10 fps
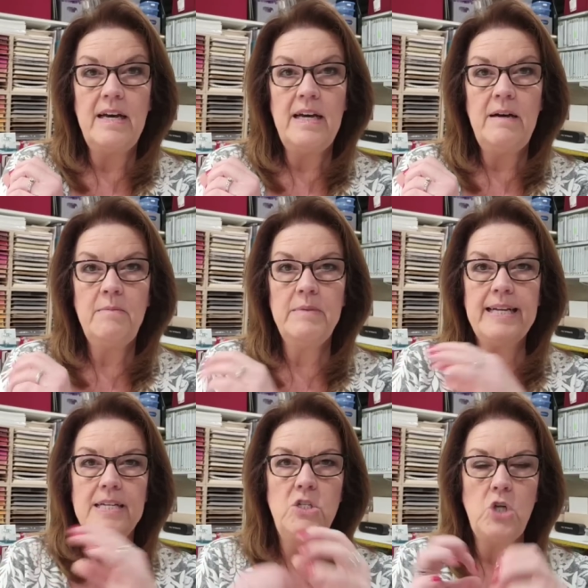uh,
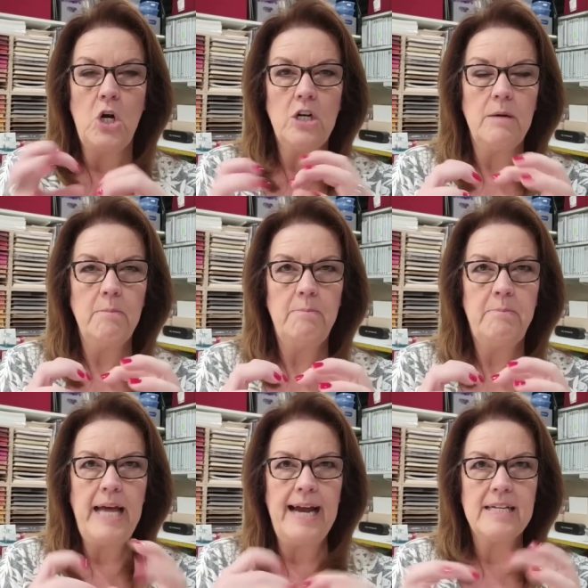like a dark
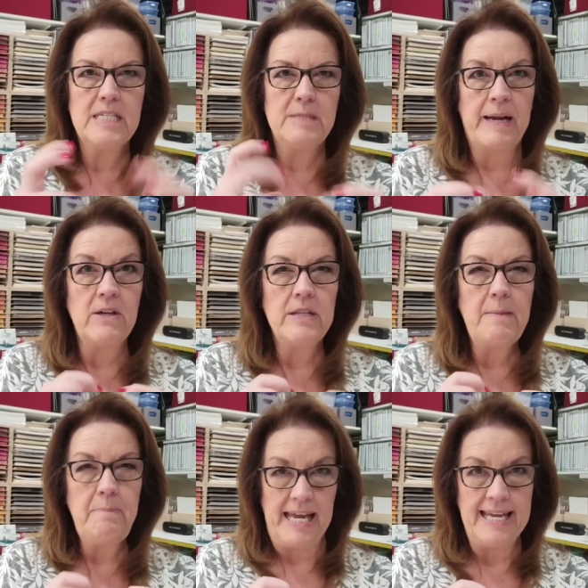black speckly
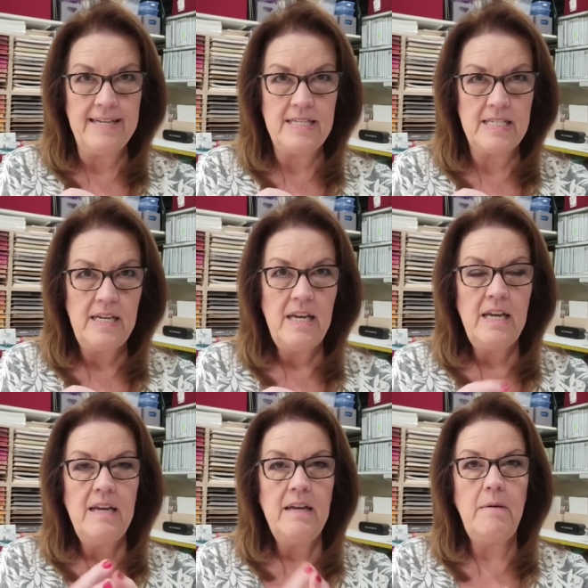paint
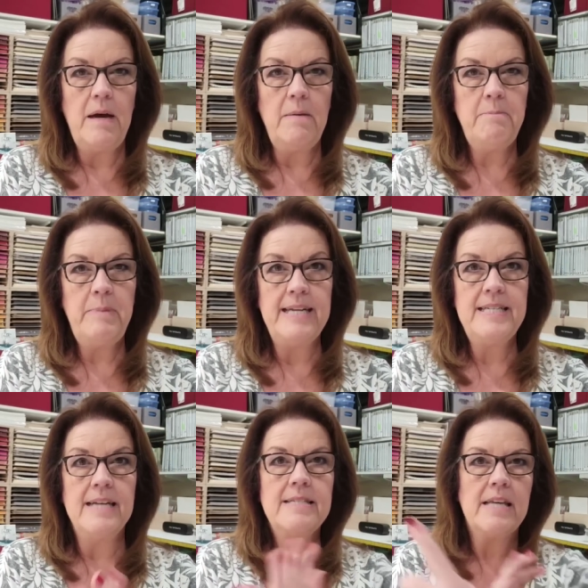uh, it
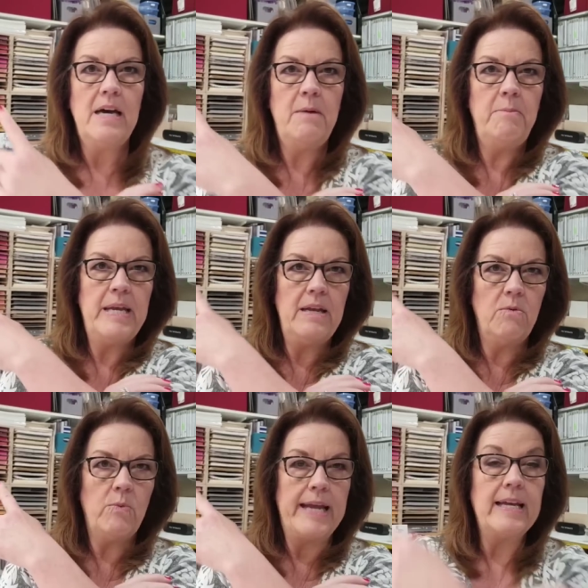does come
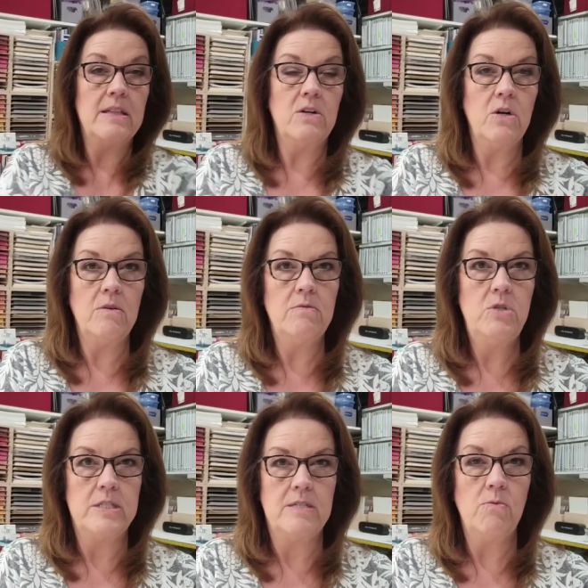in regular,
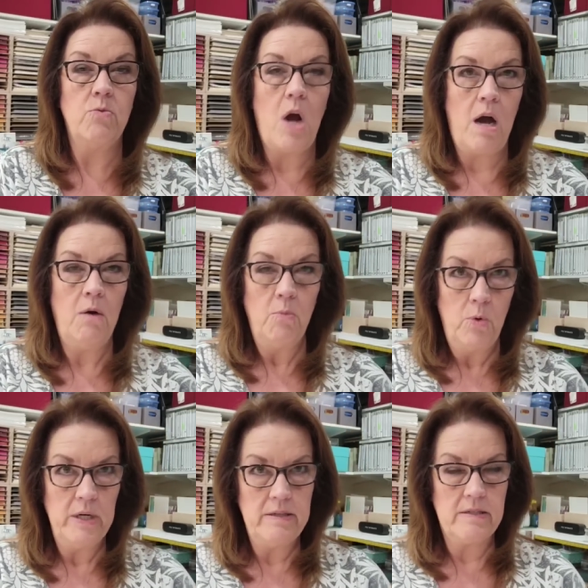just raw
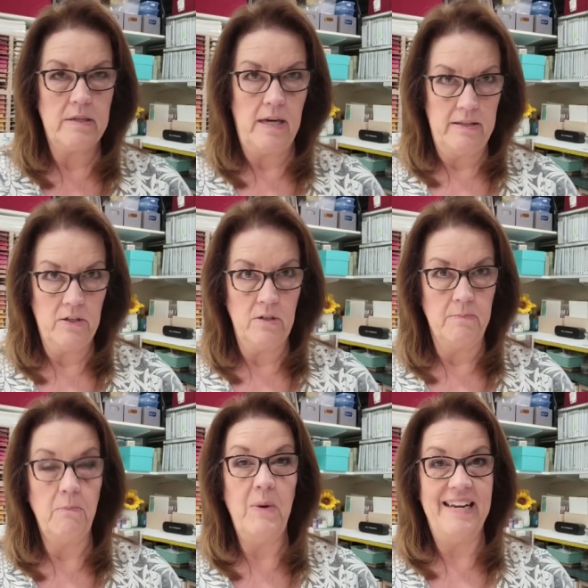wood color
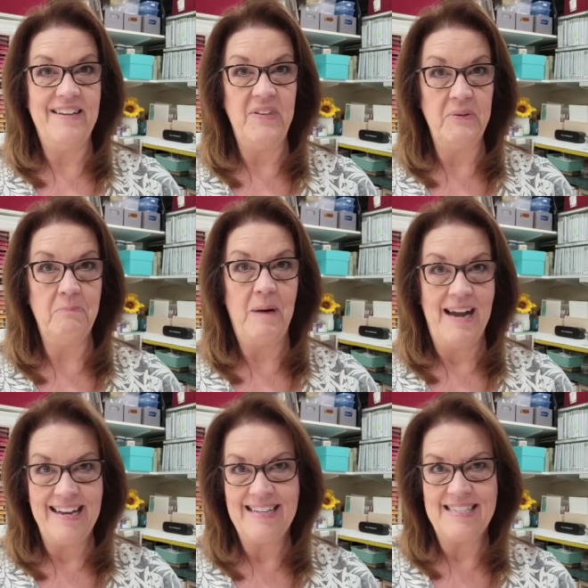when you
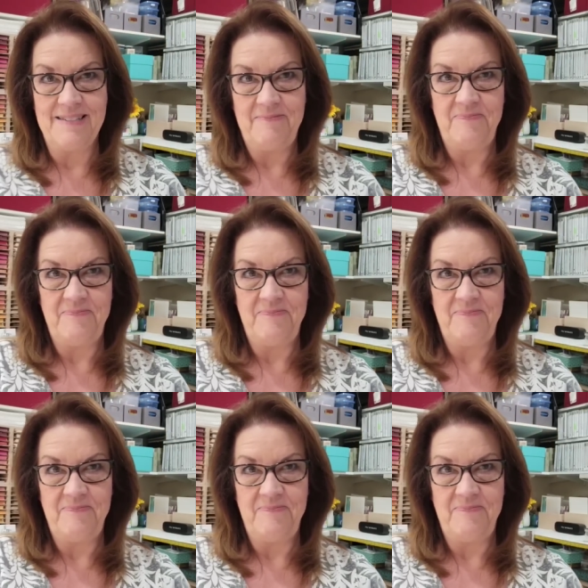buy it.